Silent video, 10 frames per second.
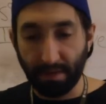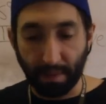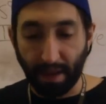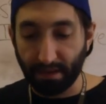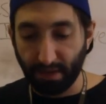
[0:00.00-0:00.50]

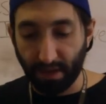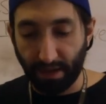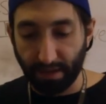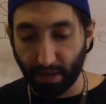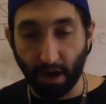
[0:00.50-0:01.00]
As
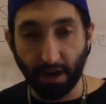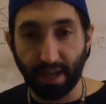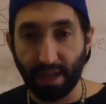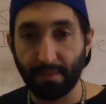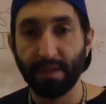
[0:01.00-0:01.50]
a card
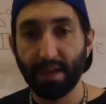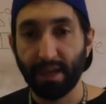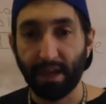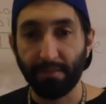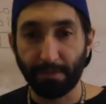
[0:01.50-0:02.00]
game,
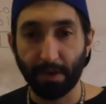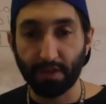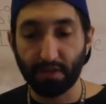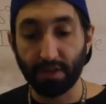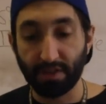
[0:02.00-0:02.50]
at
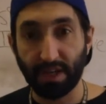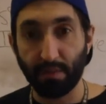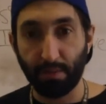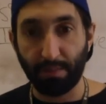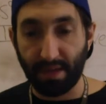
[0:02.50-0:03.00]
first the
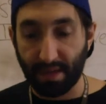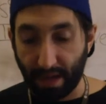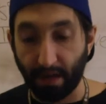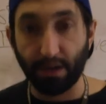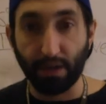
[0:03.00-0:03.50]
setup would be
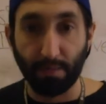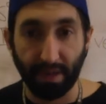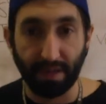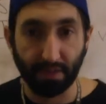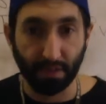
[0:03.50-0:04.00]
how do you
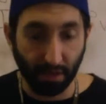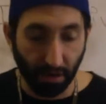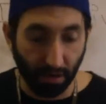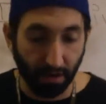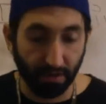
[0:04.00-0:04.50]
place your
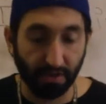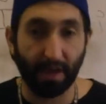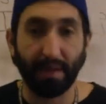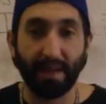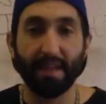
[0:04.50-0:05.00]
cards?
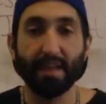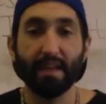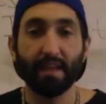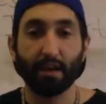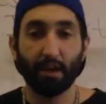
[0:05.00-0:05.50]
How many
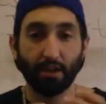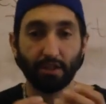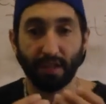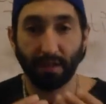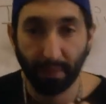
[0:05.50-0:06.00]

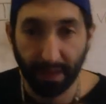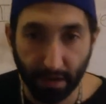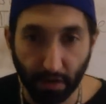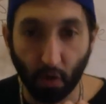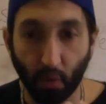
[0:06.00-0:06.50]
cards can a
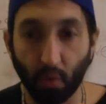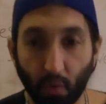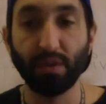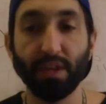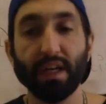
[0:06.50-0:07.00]
player
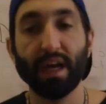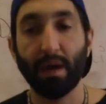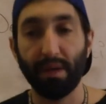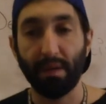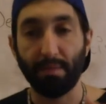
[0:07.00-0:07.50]
hold?
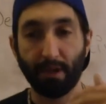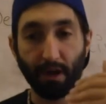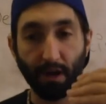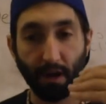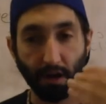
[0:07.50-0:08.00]
How many
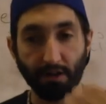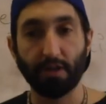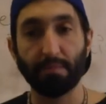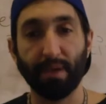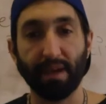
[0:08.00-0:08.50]
cards
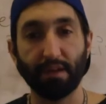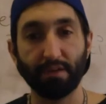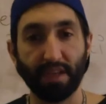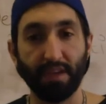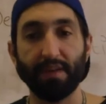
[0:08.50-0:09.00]
are
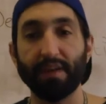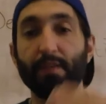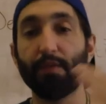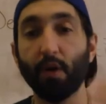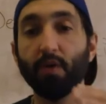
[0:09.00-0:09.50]
players given?
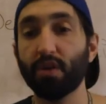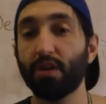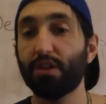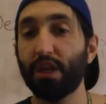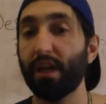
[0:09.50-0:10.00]
Those
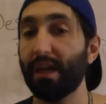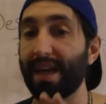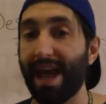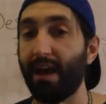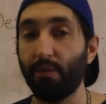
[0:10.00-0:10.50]
are
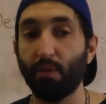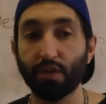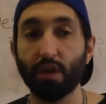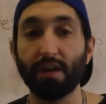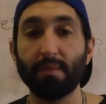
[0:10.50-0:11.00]
now
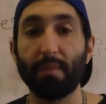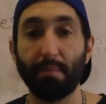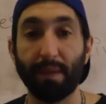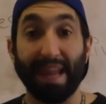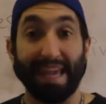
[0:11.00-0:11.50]
we're talking
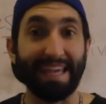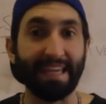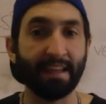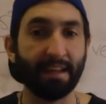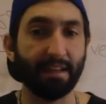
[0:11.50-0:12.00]
about
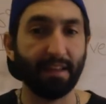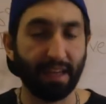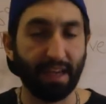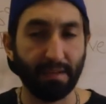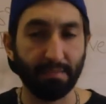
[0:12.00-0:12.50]
playing the
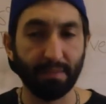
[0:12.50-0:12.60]
game.